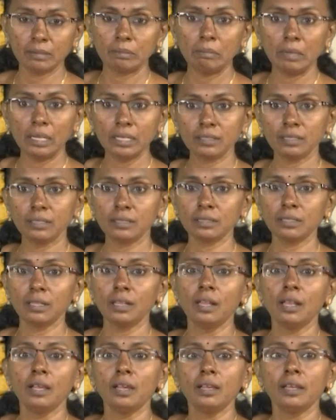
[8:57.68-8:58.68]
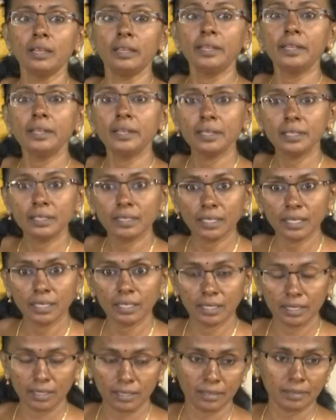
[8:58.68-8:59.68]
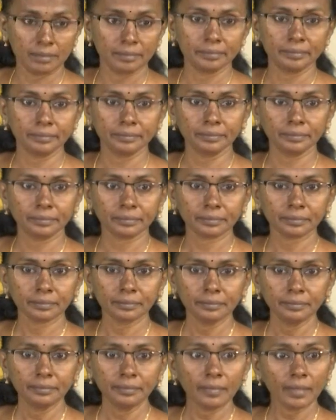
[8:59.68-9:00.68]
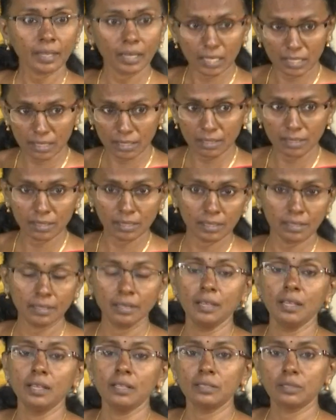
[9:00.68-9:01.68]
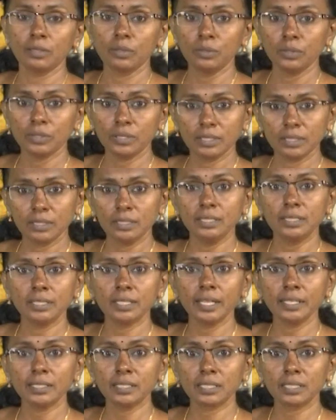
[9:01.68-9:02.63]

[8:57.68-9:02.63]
makes us irritated, isn't it? So, in such